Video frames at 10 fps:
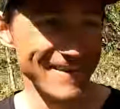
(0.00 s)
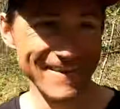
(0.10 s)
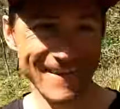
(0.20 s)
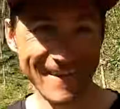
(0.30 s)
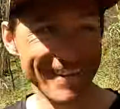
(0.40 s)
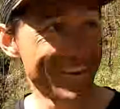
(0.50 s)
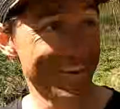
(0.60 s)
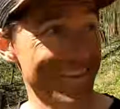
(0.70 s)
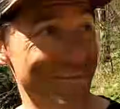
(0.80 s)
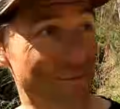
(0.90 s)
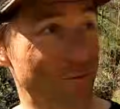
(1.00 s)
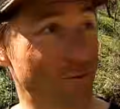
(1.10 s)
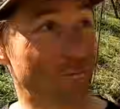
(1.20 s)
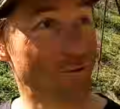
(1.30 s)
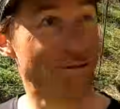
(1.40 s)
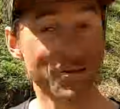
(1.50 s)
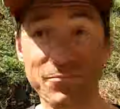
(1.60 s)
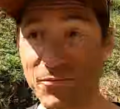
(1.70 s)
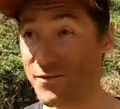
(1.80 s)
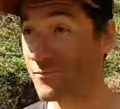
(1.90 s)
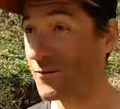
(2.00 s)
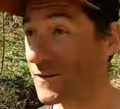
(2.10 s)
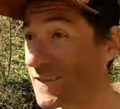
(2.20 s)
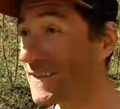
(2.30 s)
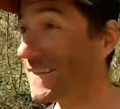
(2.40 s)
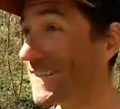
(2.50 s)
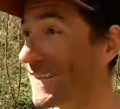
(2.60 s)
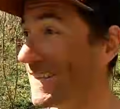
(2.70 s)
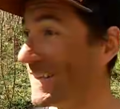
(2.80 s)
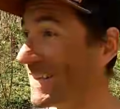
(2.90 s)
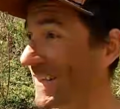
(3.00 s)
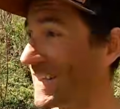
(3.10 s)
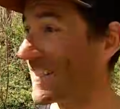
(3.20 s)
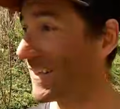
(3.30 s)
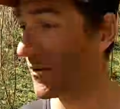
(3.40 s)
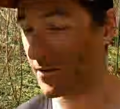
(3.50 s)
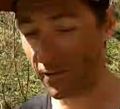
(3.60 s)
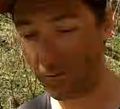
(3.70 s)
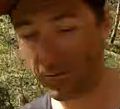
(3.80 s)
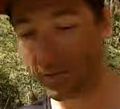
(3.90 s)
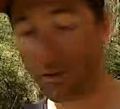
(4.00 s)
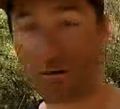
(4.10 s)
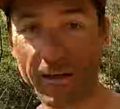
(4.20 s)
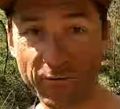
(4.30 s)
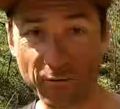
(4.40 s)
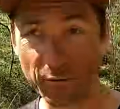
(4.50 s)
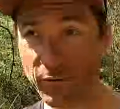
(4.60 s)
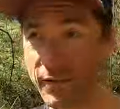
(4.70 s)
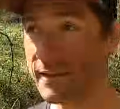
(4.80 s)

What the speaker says: yeah, it is total mission impossible. Let's see how it goes. Now I have to